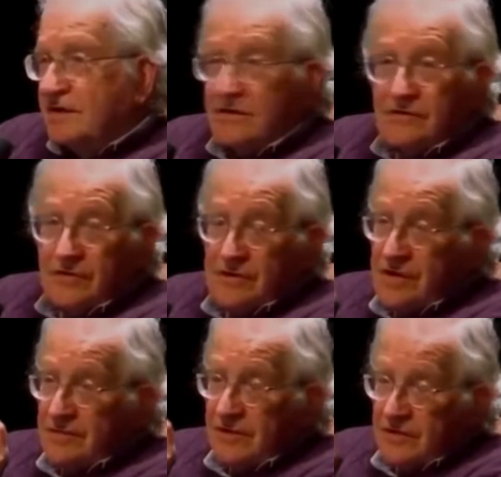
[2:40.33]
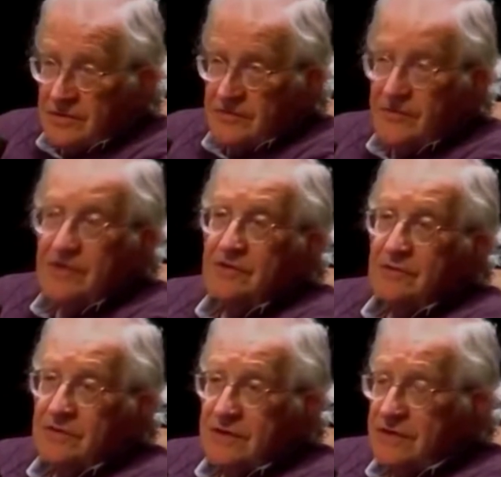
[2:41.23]
So, for example, human
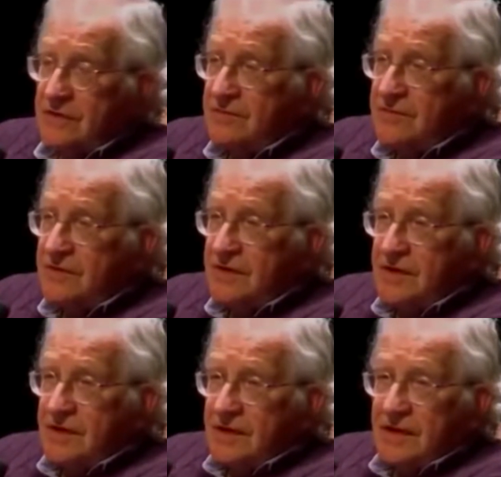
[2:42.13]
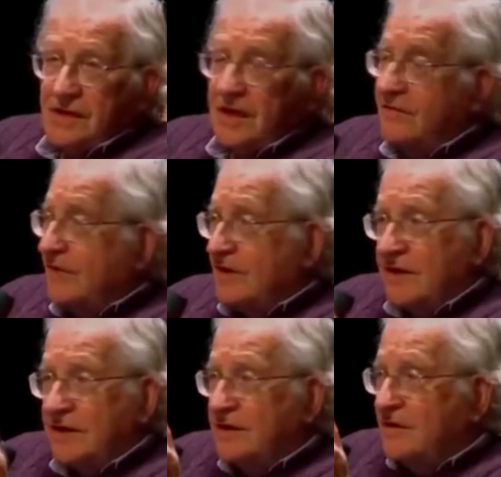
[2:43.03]
visual systems can
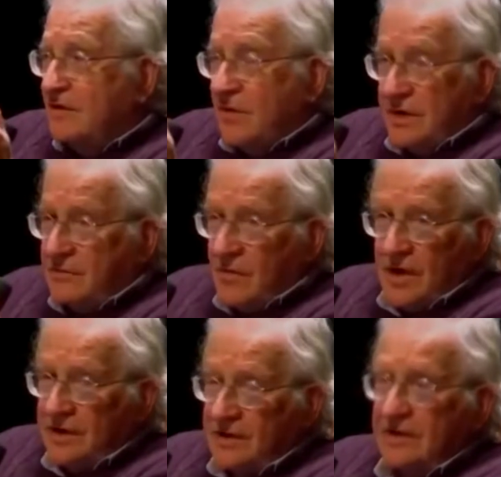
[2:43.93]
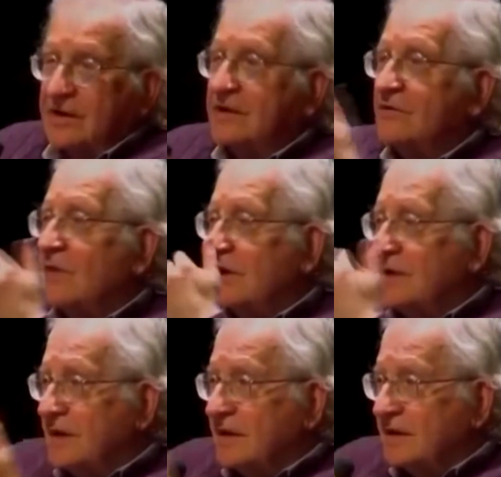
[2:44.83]
vary quite widely in the
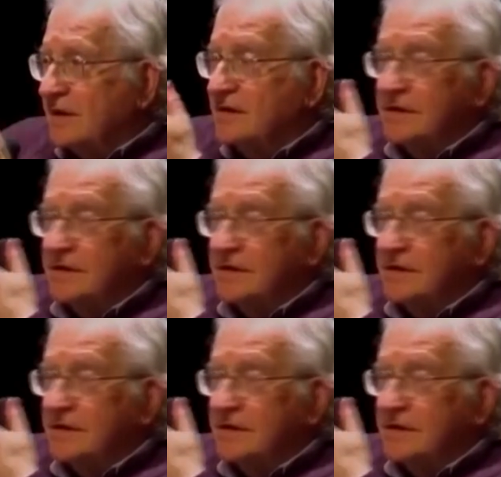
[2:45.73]
way they